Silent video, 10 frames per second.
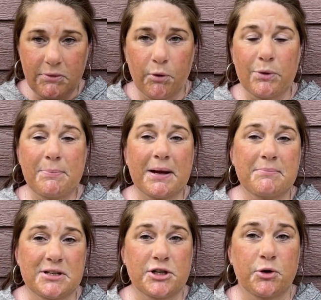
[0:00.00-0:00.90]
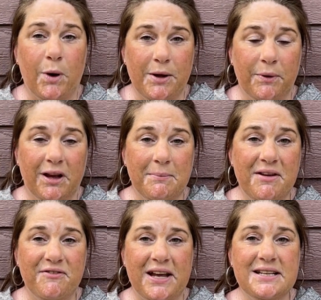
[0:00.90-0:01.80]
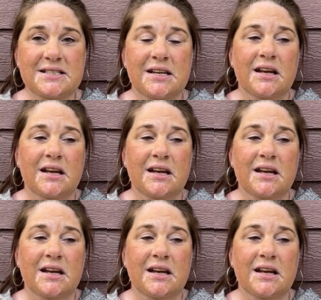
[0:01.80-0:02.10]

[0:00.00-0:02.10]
repigmented quite well on my face.